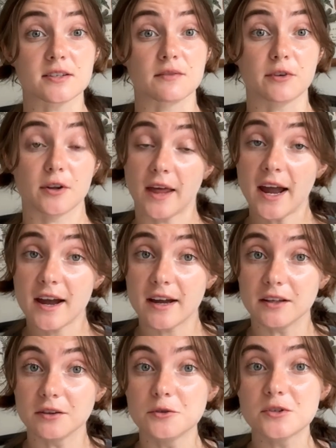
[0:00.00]
And for
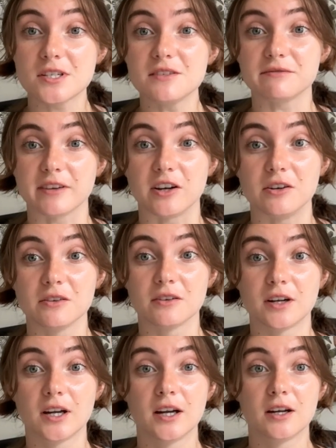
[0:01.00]
that, Lucy felt
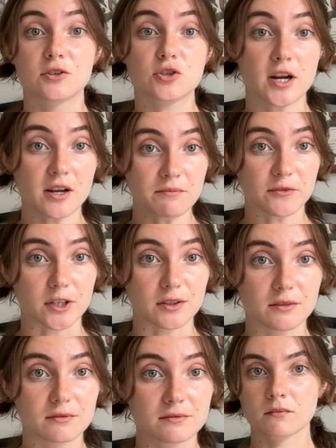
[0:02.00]
triumphant.
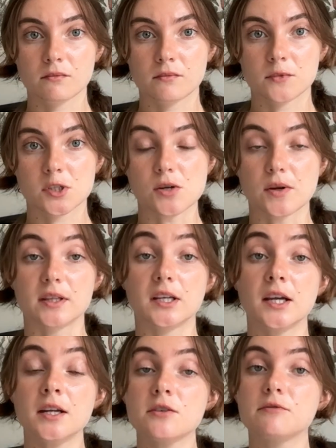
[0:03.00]
So at the
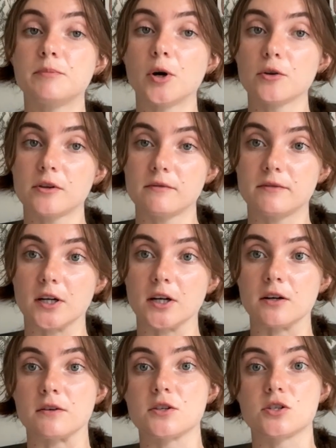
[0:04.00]
end of both of
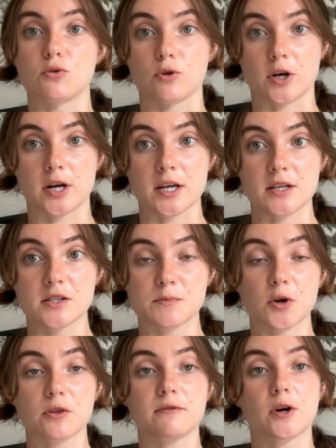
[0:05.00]
their stories,
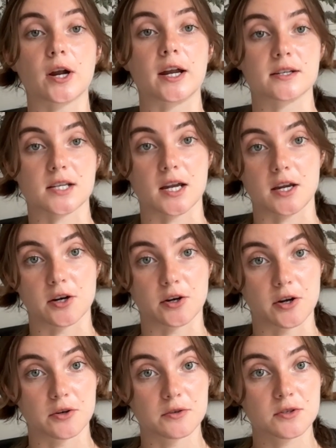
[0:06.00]
both of our
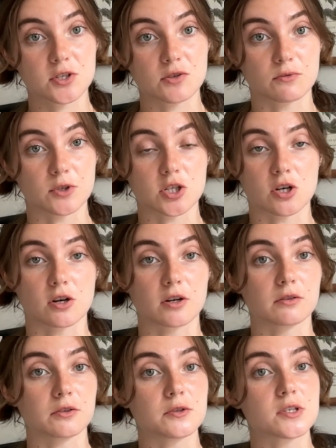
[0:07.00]
anti-heroes, which are
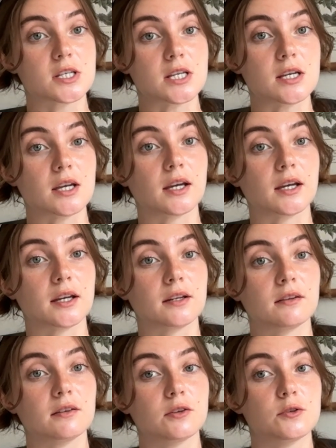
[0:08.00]
Lucy
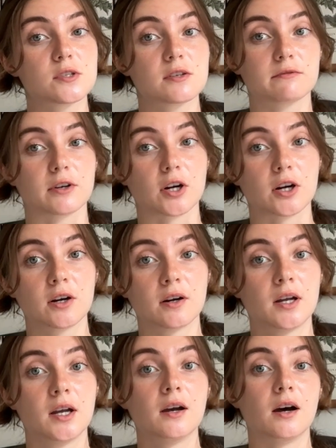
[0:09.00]
and Lucifer,
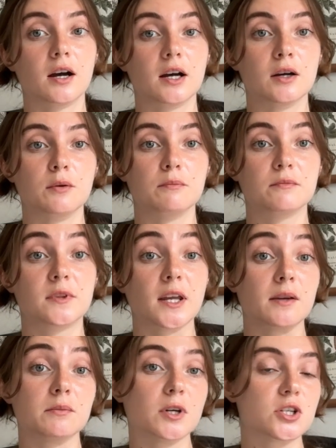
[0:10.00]

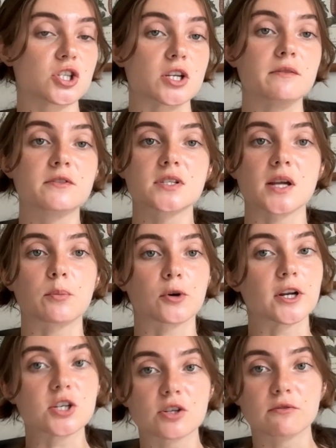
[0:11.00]
they achieved
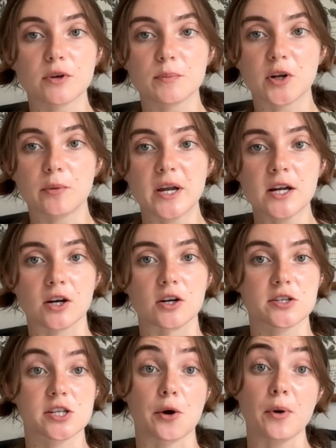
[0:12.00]
separation from their
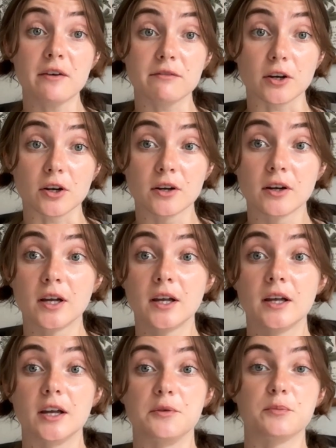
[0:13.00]
makers. However,
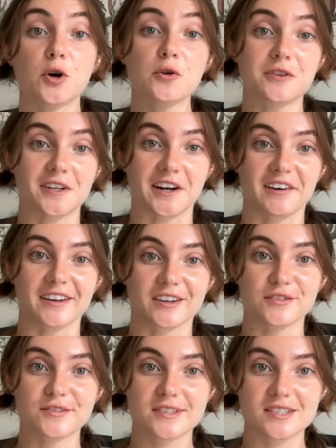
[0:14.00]
in both
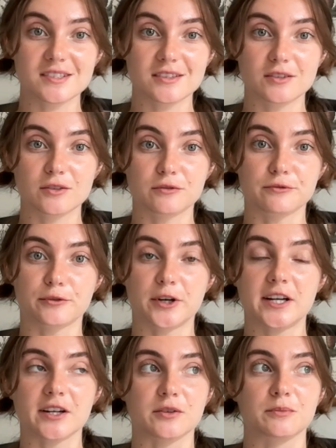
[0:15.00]
narratives,
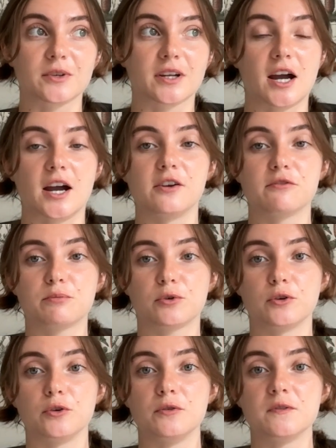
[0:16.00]
freedom kind of
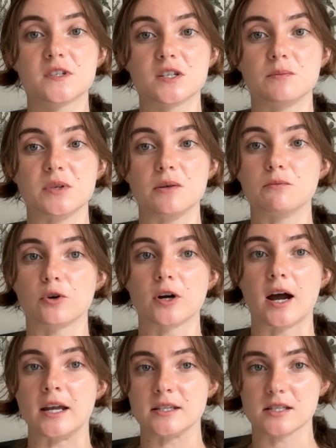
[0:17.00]
proves to be more
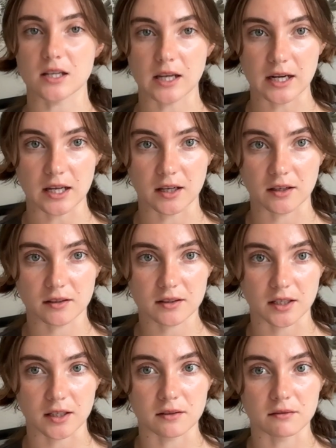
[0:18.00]
isolating
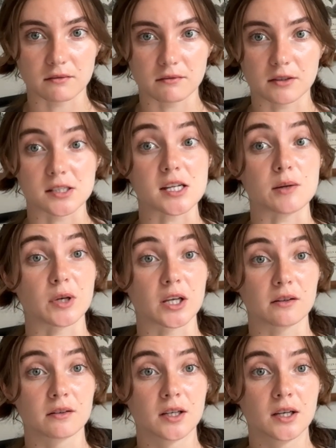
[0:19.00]
than redeeming.